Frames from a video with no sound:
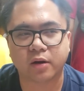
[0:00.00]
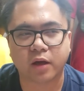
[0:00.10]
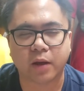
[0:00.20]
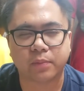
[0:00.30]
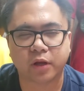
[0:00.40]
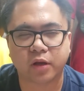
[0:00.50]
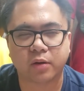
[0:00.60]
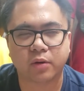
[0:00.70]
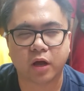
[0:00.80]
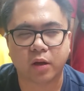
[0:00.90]
I played
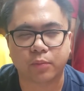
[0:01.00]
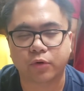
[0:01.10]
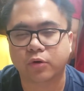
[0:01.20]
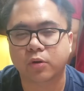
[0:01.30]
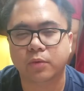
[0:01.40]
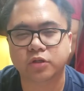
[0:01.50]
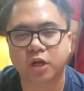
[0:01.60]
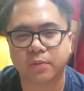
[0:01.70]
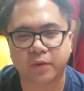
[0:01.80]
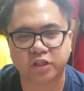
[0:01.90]
uh, Murakumo
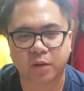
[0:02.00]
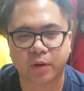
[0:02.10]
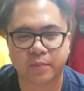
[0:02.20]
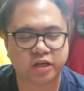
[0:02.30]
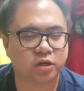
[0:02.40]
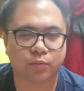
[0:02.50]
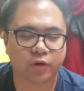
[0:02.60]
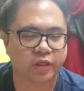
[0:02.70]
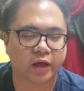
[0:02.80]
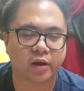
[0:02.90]
top, my top eight matchup,
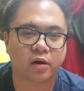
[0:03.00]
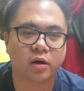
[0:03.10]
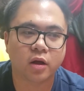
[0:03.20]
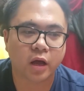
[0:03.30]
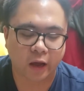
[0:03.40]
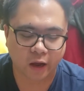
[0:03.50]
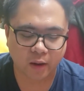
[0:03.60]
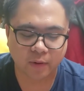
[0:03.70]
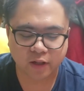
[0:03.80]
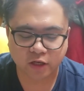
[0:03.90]
won that.
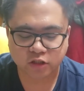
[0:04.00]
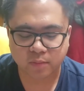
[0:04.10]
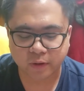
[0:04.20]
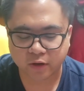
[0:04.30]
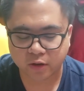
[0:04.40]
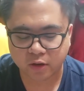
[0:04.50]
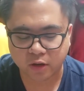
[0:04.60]
Um, I lost the mirror.